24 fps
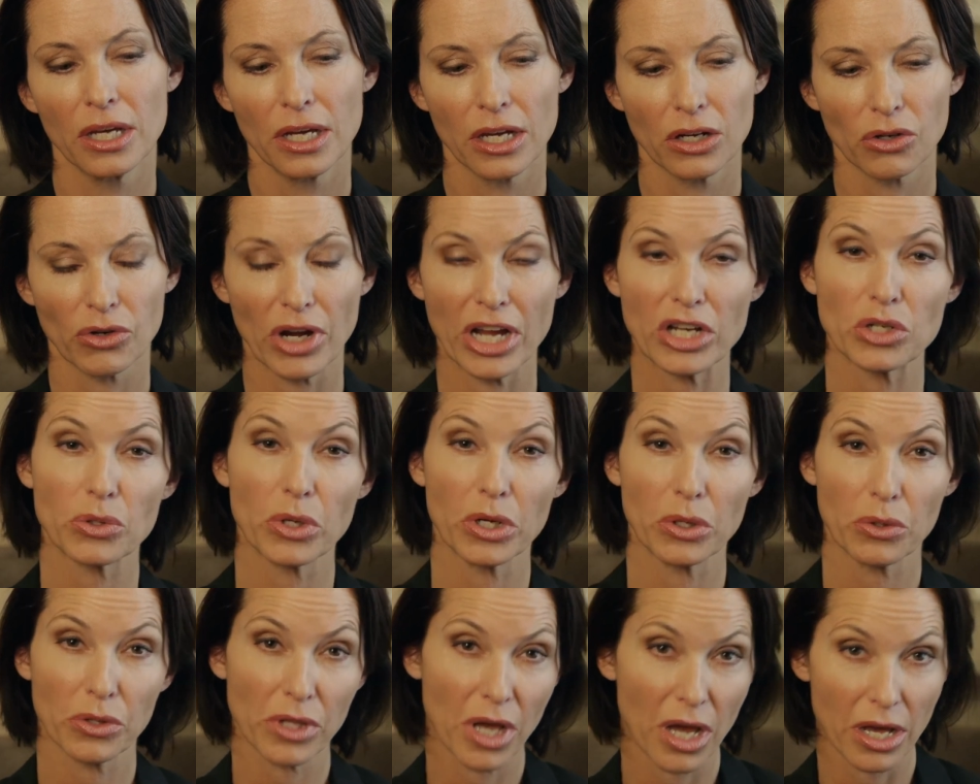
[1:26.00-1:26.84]

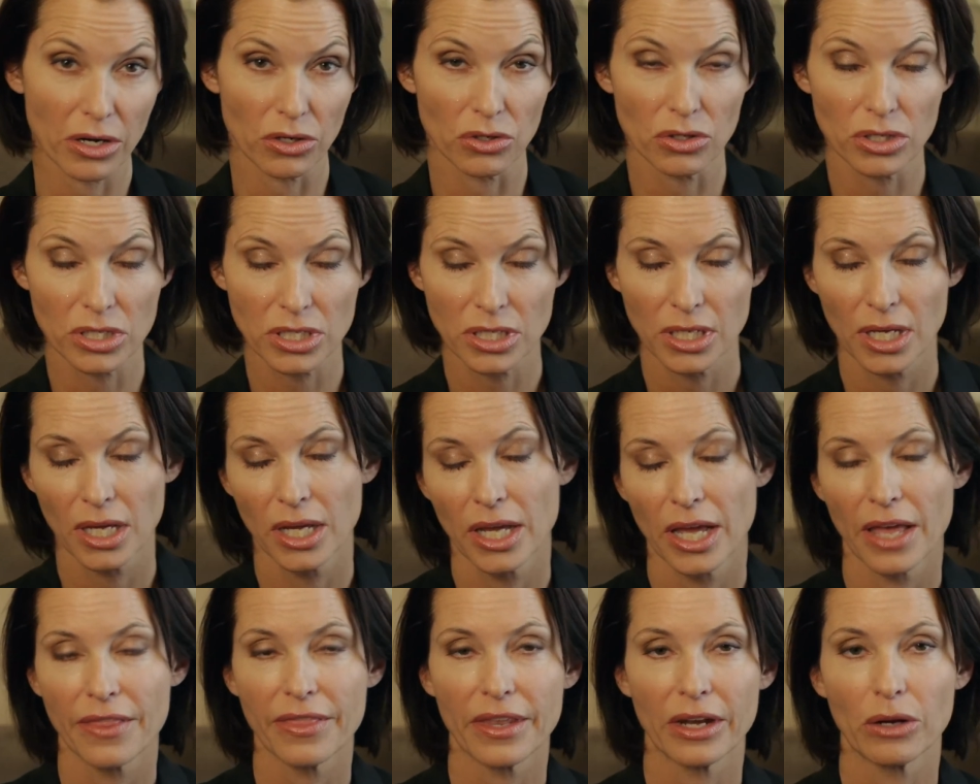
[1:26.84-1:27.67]
graduated with honors.
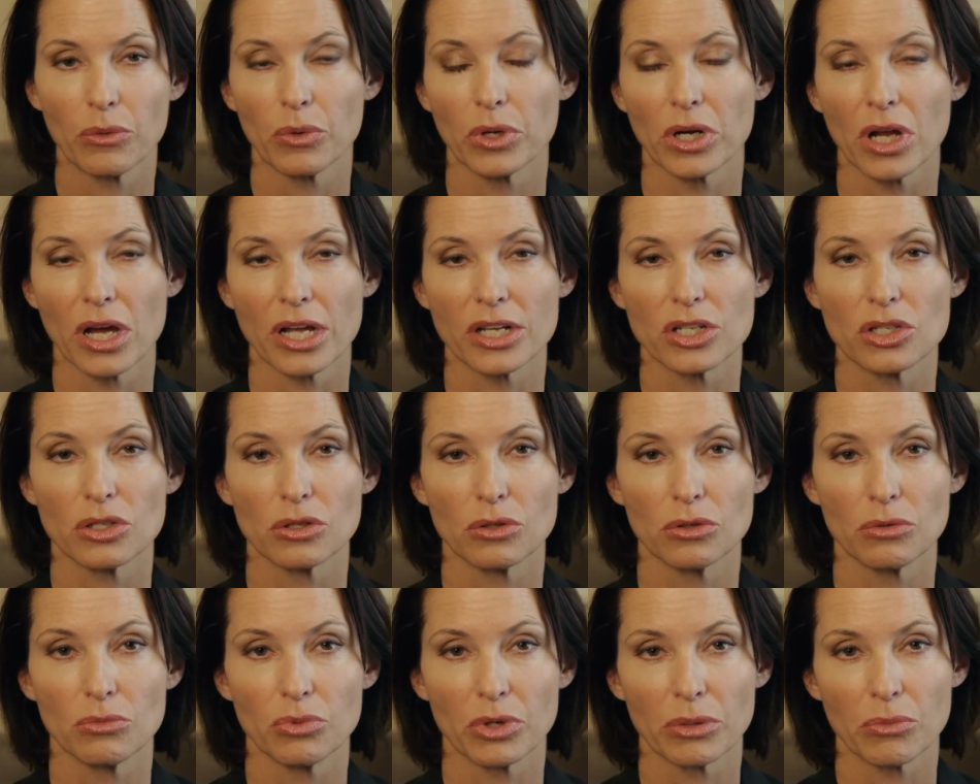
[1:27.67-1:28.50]
And then I went on
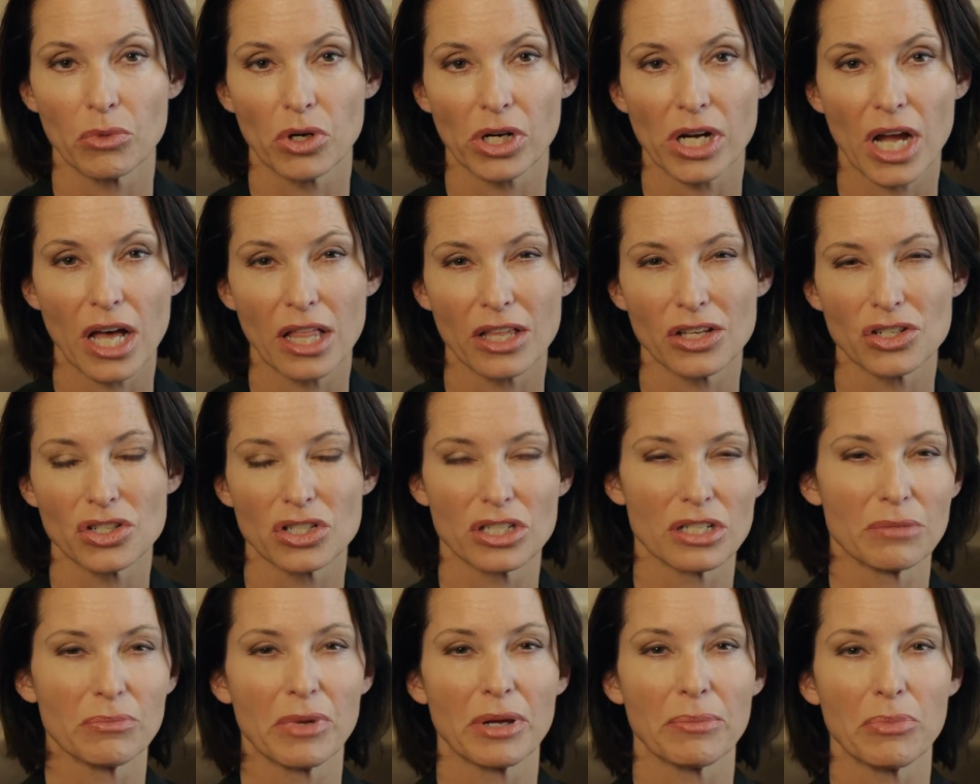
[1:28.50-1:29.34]
to Bryn Mawr College and
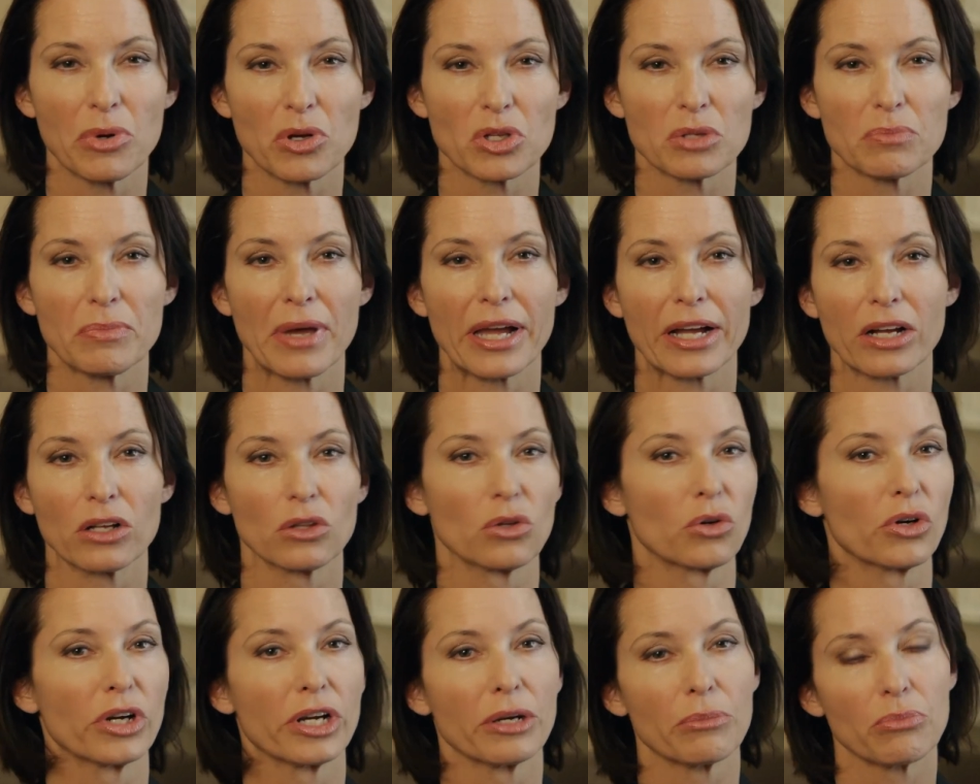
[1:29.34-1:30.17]
did my
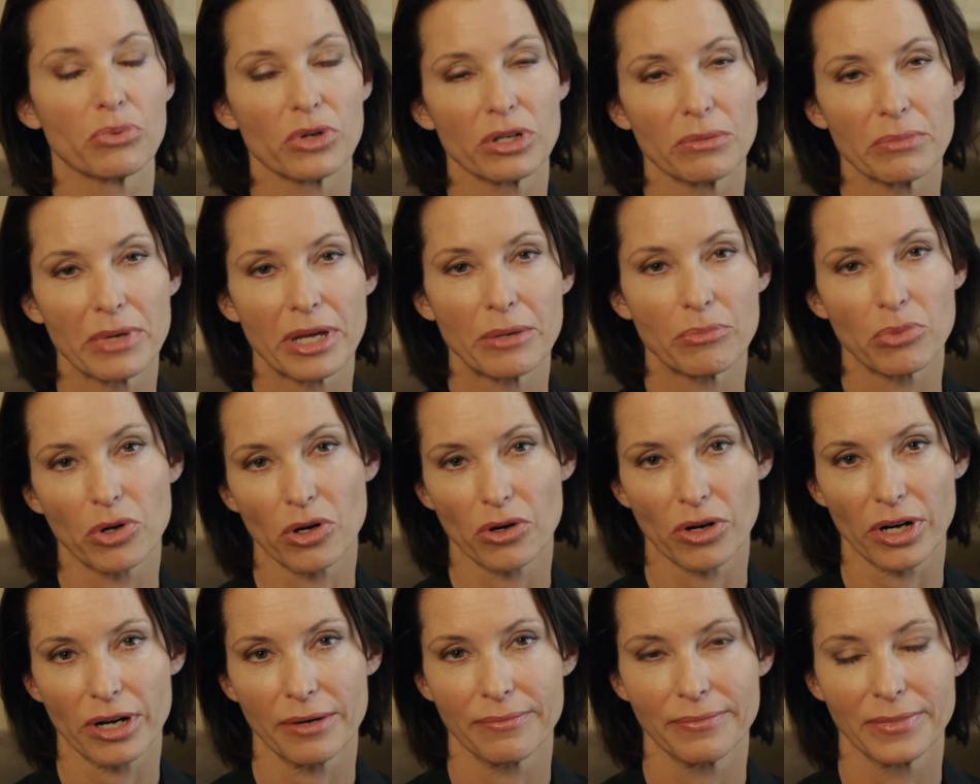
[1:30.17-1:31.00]
post-baccalaureate pre-med
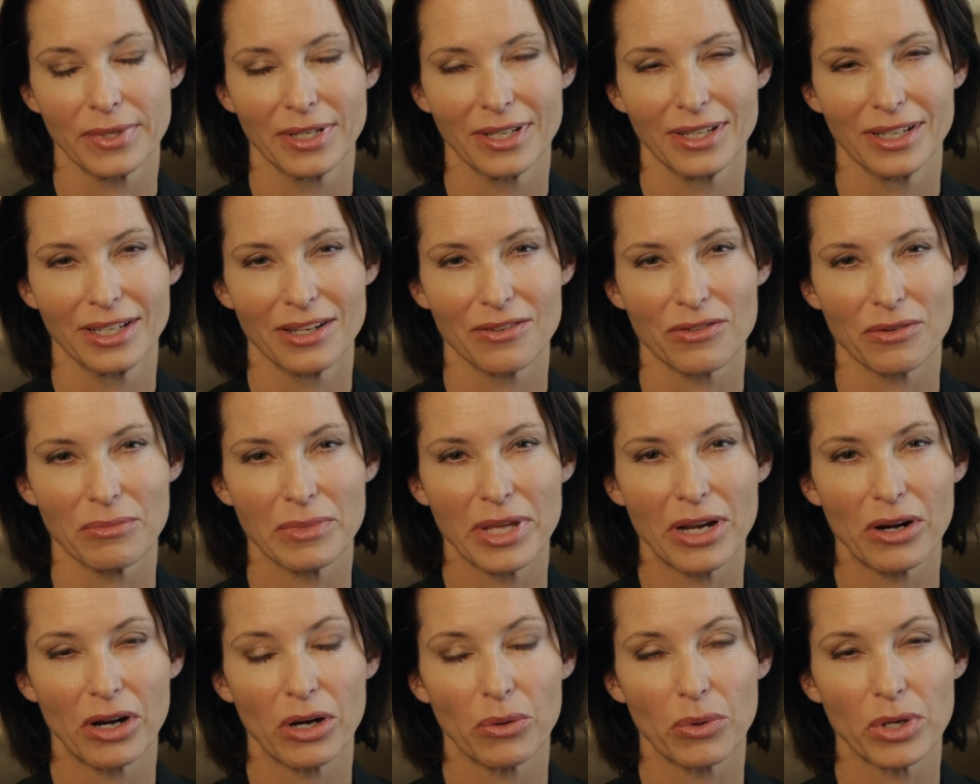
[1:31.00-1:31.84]
program. From
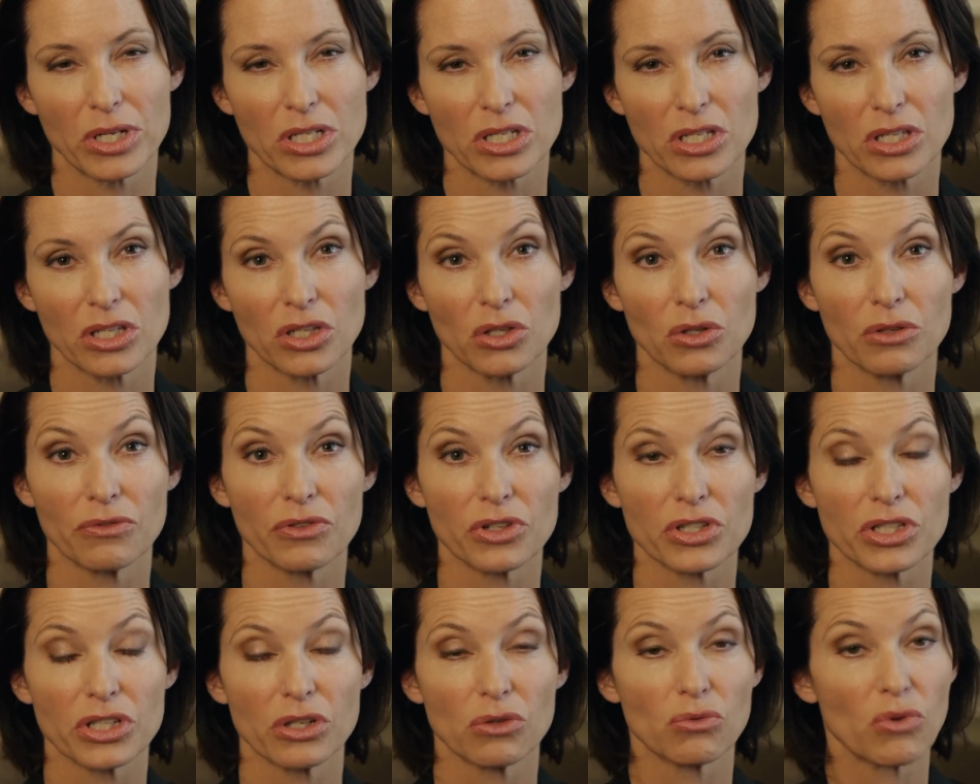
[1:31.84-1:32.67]
there, I went to the
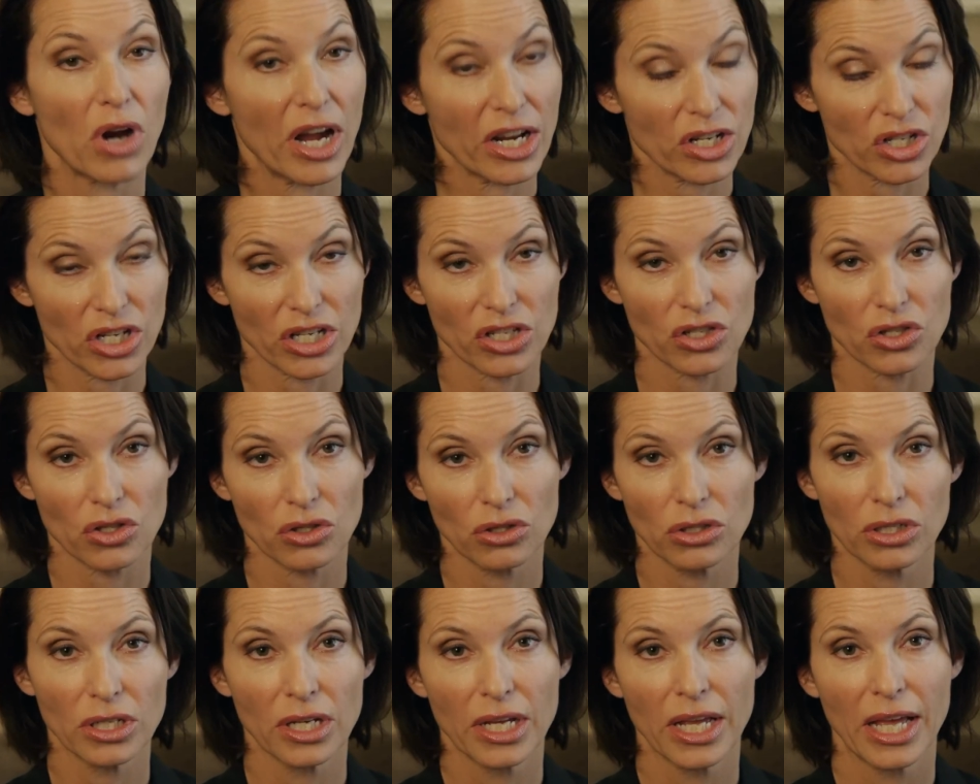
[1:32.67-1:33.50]
University of
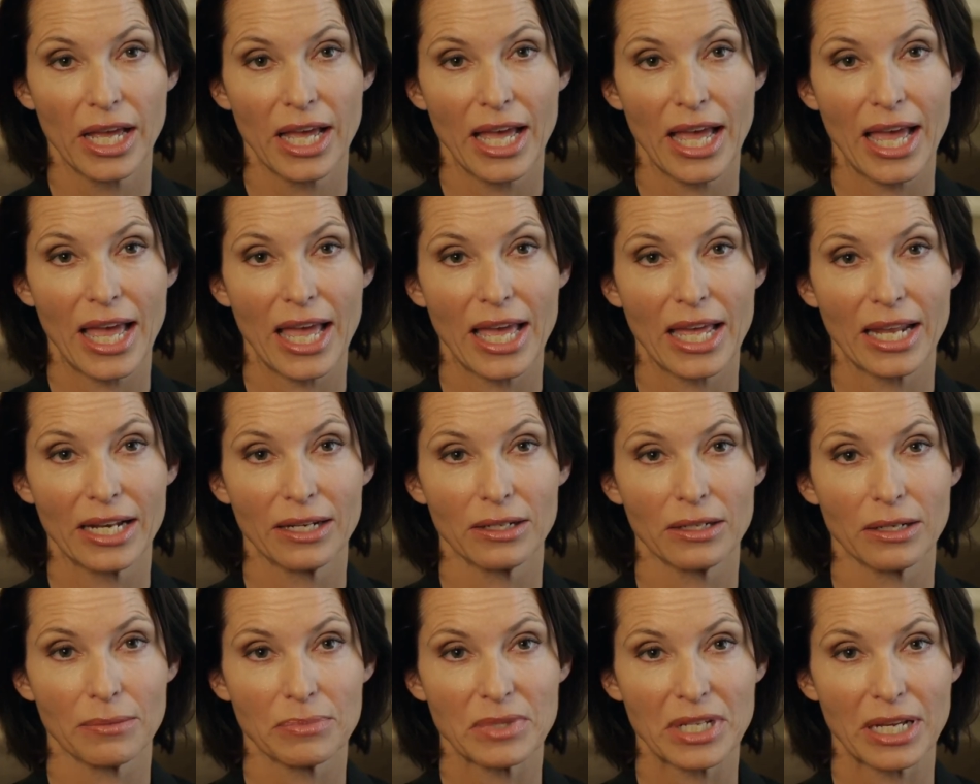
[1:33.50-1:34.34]
Rochester
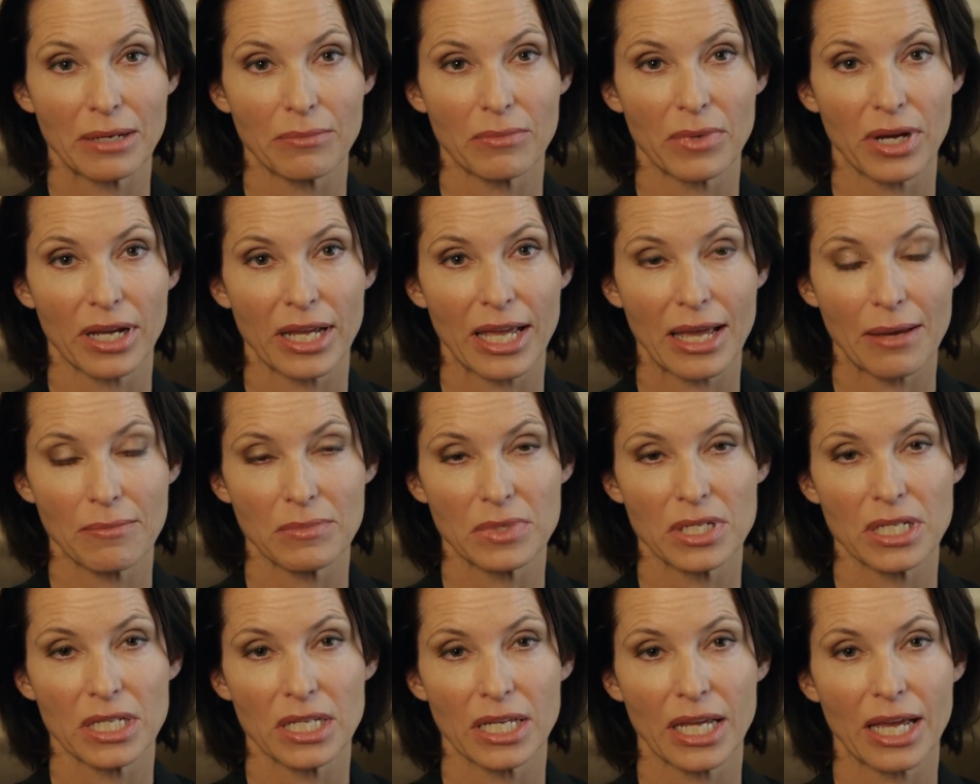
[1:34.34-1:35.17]
and obtained my
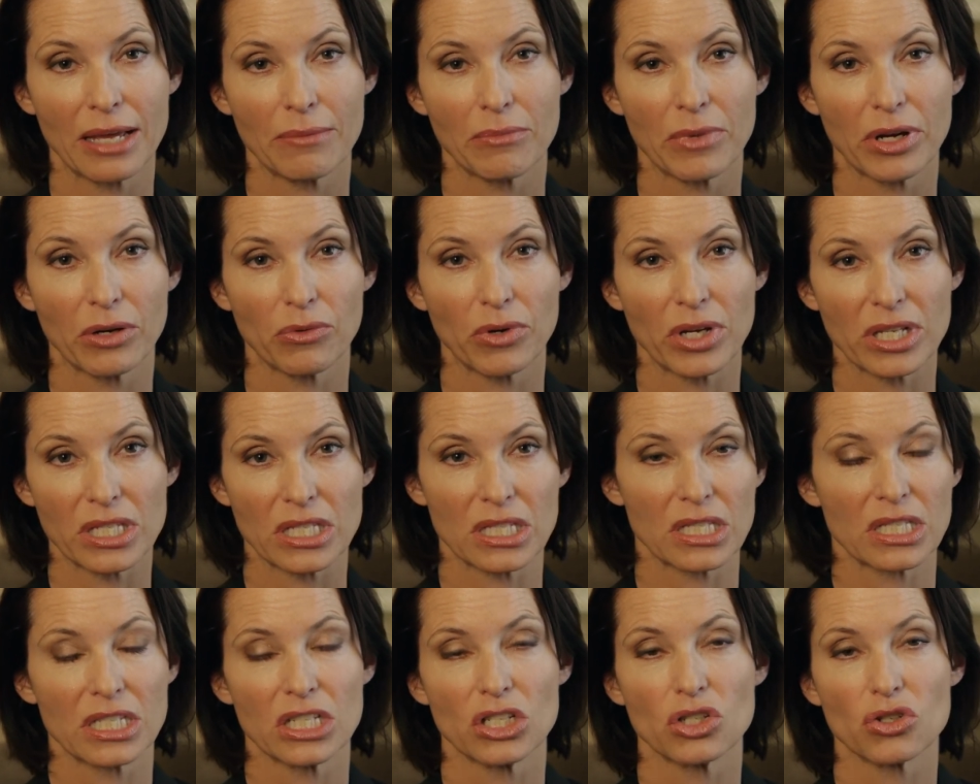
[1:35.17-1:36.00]
MD and my
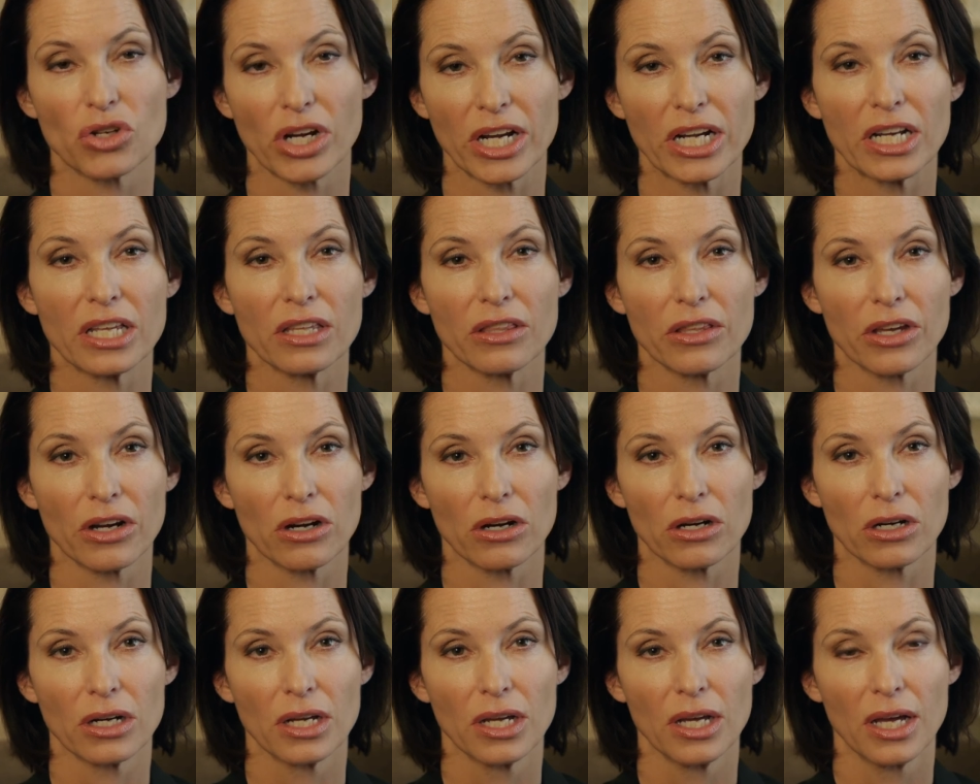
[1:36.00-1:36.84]
residency training
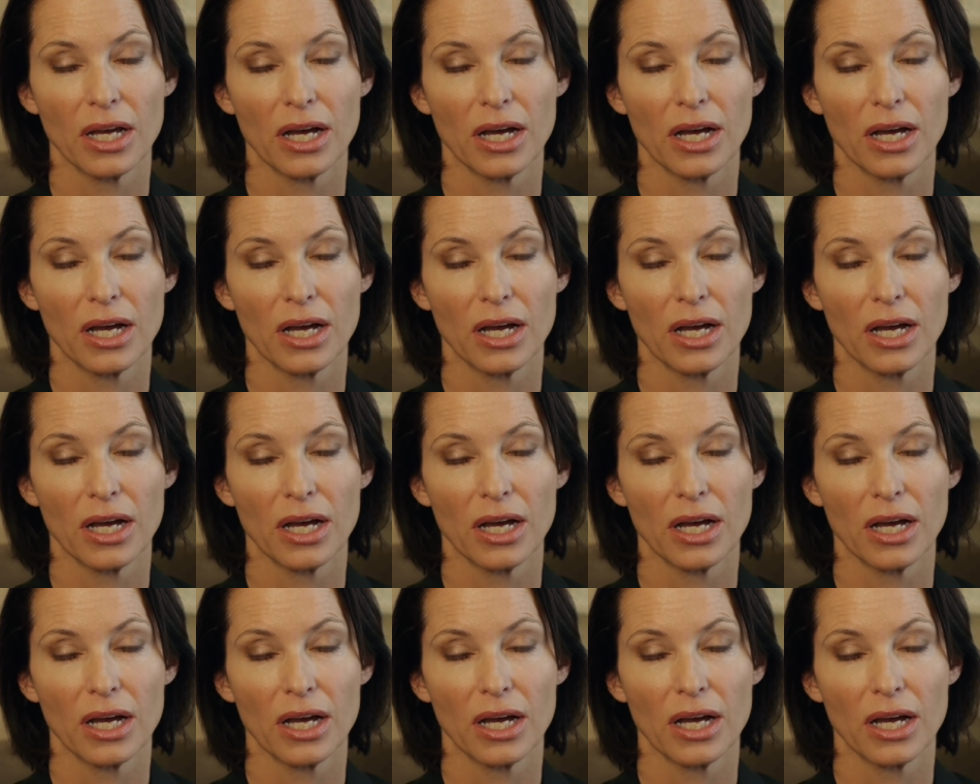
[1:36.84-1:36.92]
there.